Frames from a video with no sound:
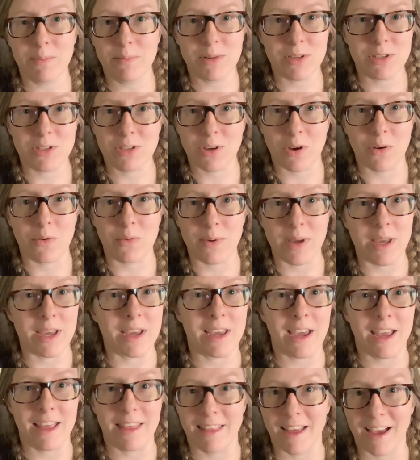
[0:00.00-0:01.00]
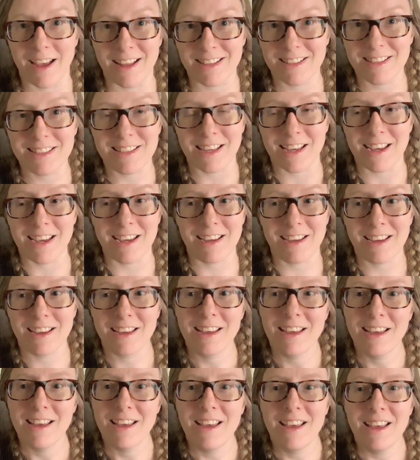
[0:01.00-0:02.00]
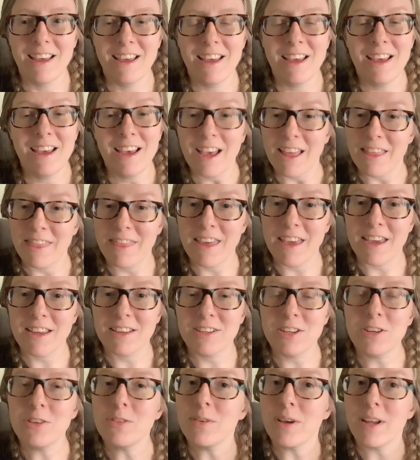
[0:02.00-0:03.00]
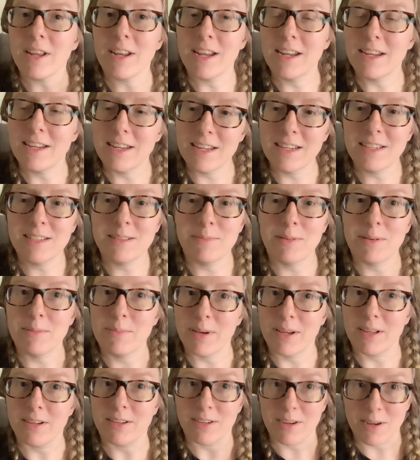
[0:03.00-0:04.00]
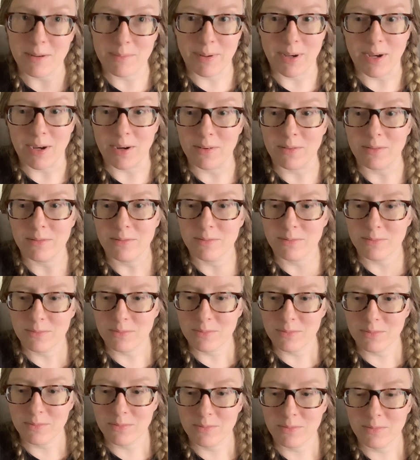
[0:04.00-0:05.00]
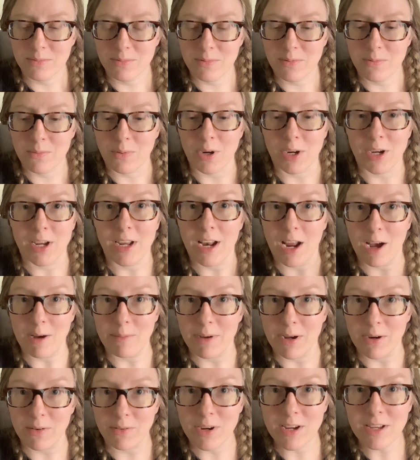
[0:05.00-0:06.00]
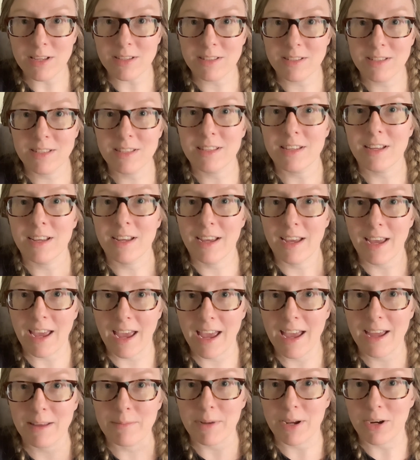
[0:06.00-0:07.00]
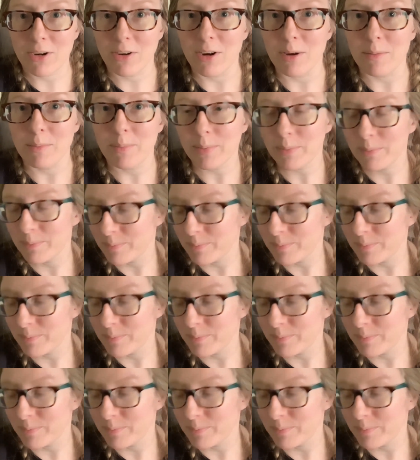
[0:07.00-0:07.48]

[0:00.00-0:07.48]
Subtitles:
is so weak, and that's like a thing too. And I need to be better about working out my wrists and my grip.